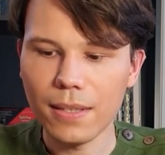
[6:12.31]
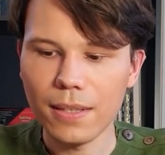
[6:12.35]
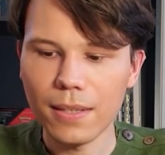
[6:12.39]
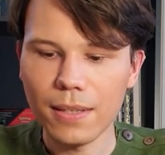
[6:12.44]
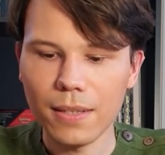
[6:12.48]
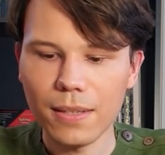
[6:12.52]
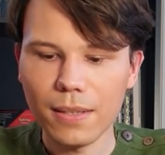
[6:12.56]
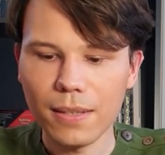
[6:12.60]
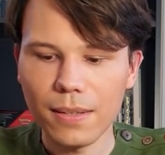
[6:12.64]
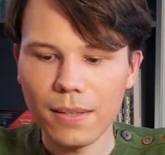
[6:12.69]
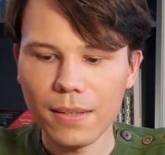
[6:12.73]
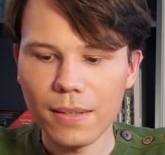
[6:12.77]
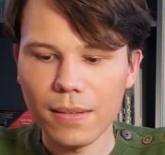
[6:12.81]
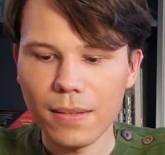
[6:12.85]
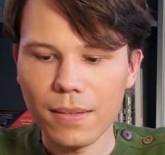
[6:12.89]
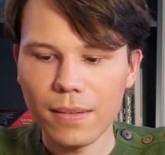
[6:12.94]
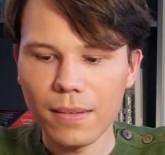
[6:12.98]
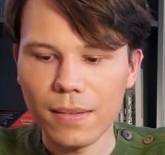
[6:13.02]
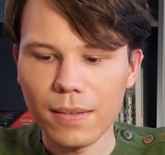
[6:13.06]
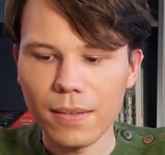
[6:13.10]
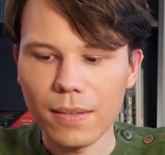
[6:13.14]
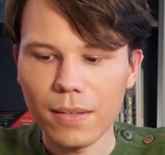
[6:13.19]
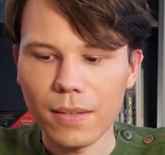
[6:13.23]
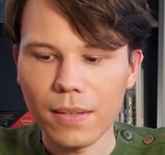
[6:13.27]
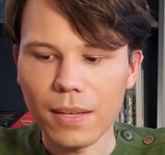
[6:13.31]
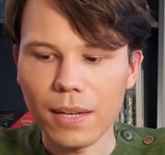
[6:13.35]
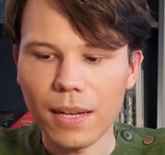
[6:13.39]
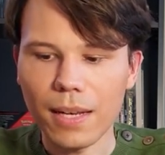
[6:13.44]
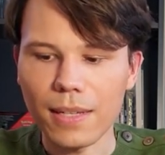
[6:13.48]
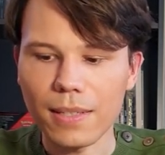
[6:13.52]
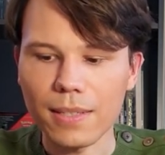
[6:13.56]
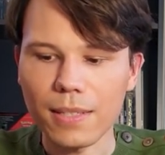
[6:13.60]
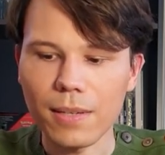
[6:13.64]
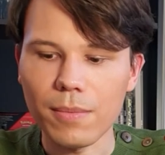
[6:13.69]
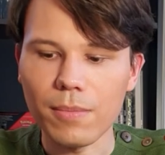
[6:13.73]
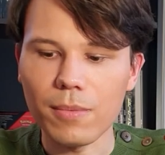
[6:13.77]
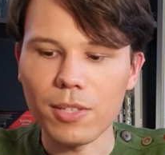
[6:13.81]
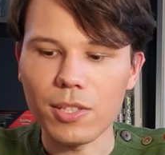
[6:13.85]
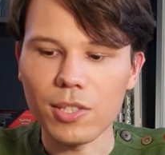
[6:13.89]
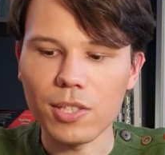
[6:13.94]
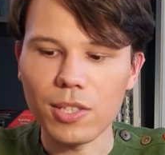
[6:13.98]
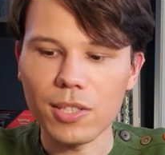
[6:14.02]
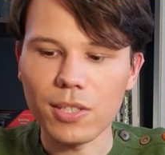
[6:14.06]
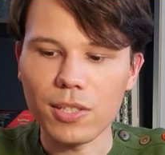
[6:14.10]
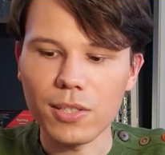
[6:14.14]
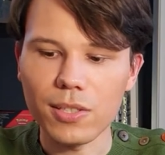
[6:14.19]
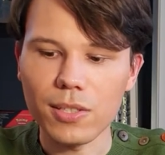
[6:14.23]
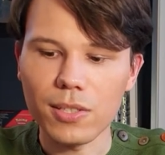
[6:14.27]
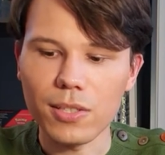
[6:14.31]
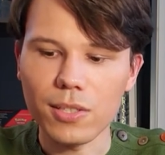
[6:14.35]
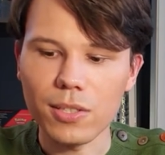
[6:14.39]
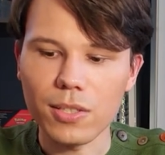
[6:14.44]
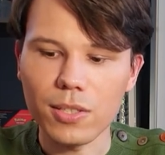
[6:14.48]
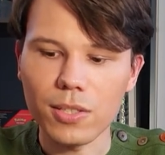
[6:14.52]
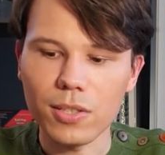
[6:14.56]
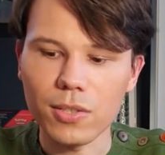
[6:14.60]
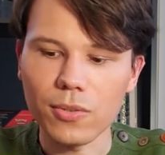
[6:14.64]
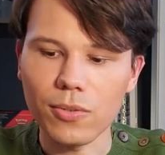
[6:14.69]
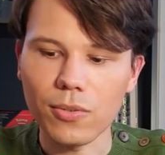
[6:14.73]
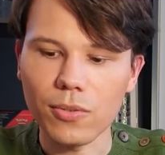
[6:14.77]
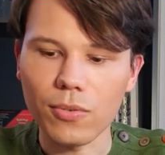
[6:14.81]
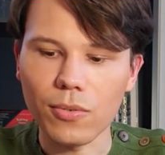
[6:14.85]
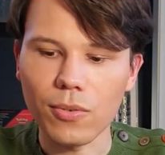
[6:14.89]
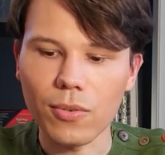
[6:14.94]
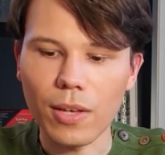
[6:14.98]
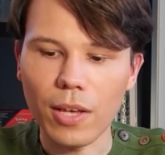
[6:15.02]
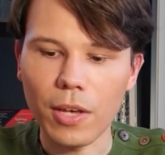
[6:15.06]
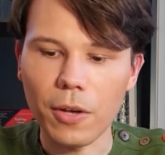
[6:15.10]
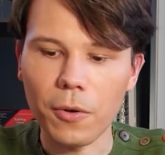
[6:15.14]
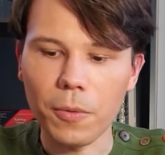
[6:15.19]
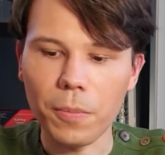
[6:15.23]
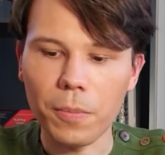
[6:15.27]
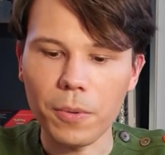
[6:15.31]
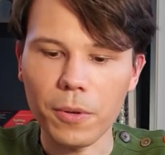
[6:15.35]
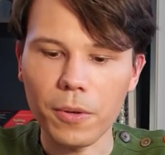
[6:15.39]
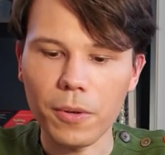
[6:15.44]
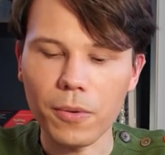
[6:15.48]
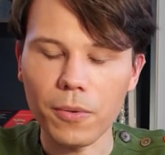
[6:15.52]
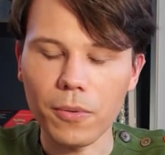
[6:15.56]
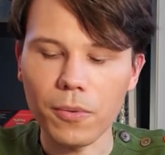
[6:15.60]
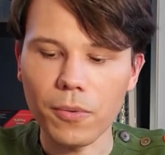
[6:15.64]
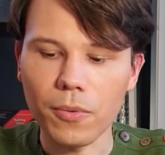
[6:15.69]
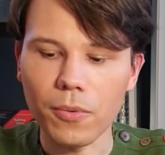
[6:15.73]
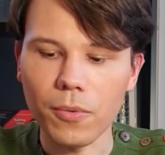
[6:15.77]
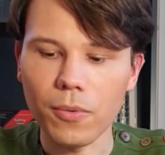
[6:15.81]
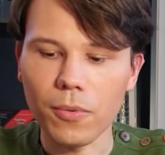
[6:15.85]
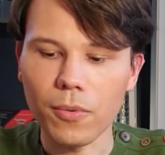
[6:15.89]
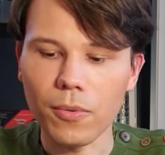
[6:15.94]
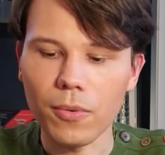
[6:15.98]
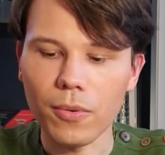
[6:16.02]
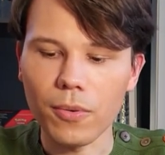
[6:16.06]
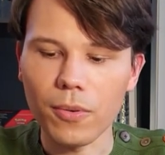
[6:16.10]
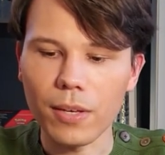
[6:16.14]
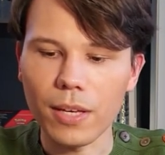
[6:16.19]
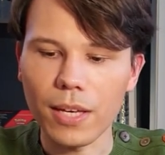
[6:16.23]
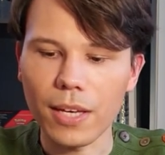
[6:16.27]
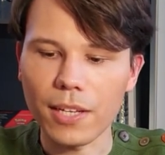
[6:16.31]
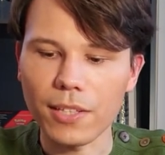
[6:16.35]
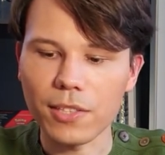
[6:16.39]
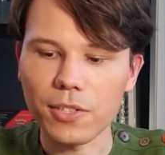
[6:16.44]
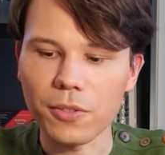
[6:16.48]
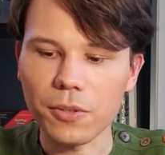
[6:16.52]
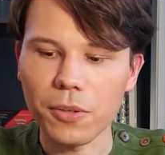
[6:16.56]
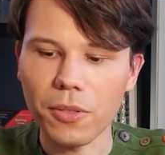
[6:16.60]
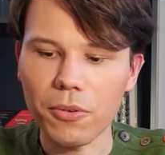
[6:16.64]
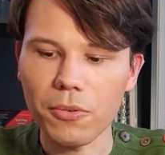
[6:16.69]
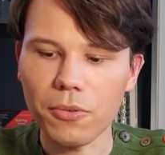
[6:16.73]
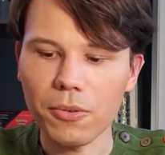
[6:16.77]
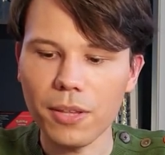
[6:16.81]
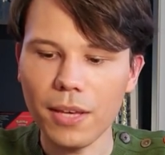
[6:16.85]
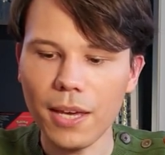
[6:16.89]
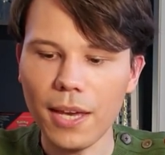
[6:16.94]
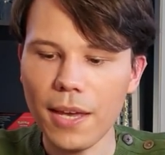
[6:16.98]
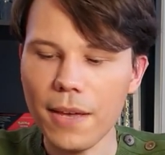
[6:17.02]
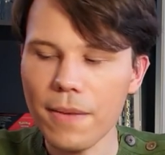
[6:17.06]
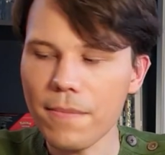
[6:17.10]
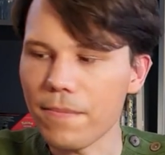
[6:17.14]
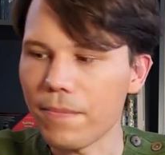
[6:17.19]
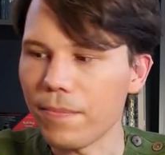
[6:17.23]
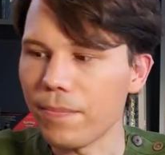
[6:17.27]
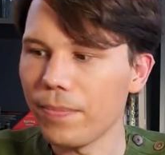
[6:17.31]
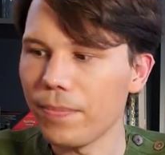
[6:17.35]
It has images to help you guide you through the game.